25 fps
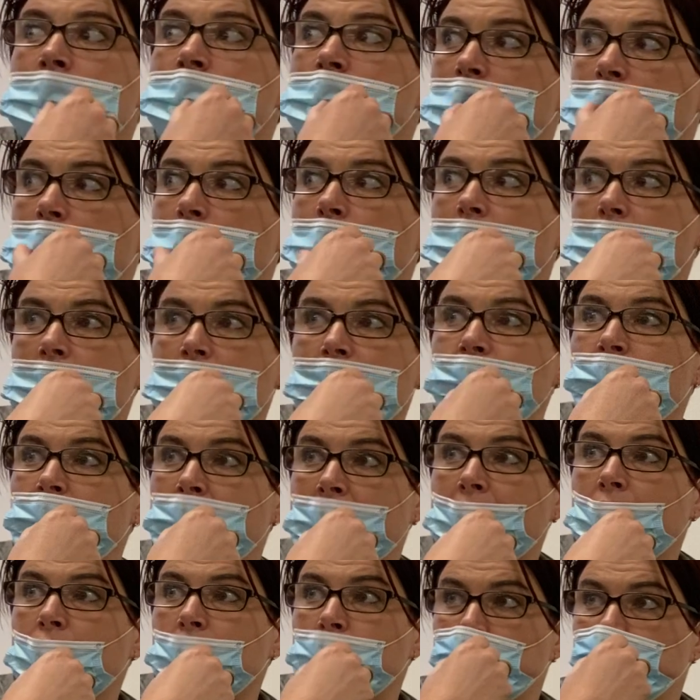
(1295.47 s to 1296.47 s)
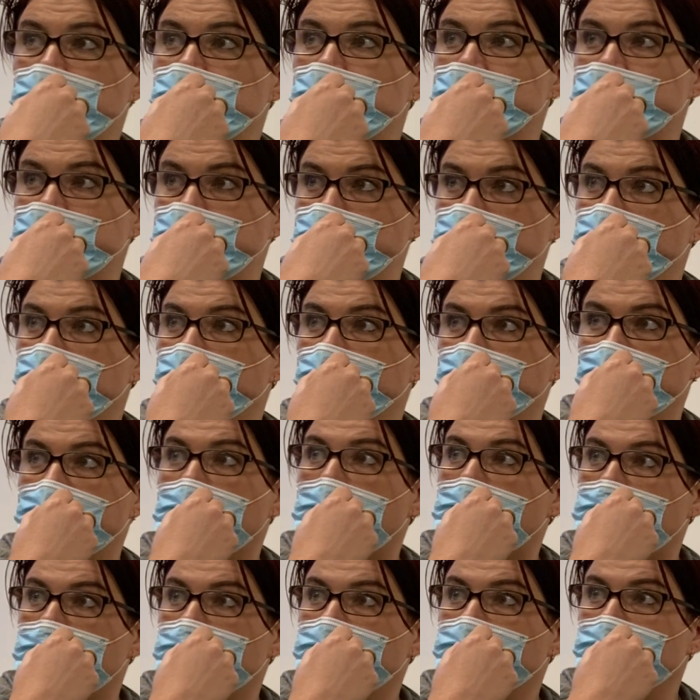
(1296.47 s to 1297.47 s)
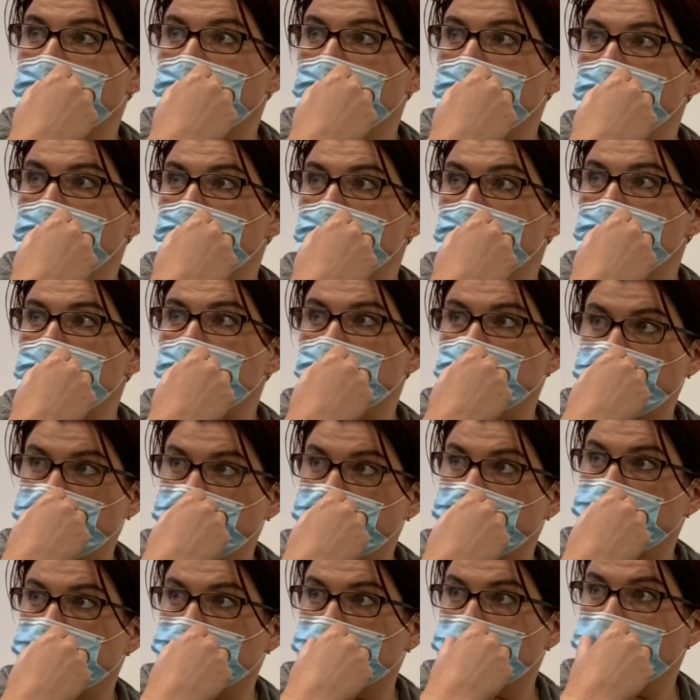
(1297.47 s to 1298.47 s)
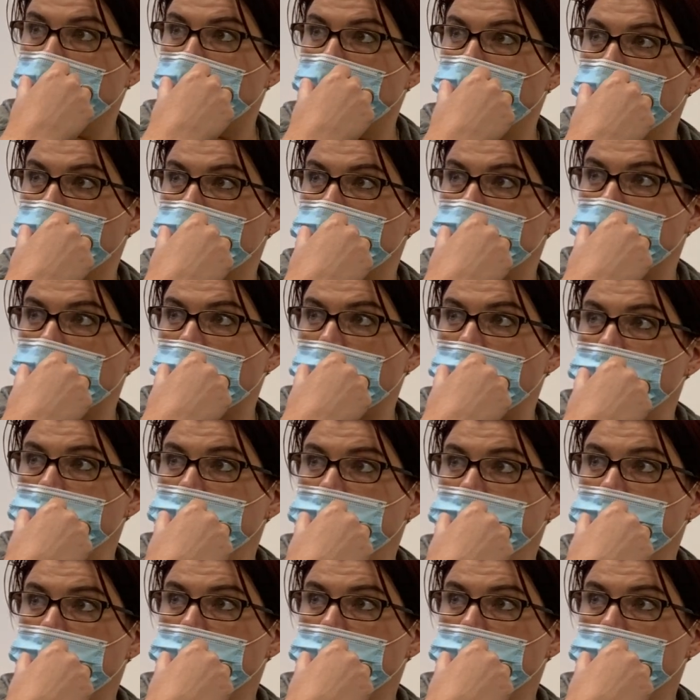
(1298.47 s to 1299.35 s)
So if now you steal their high from them, do you think they're going to be pissed off?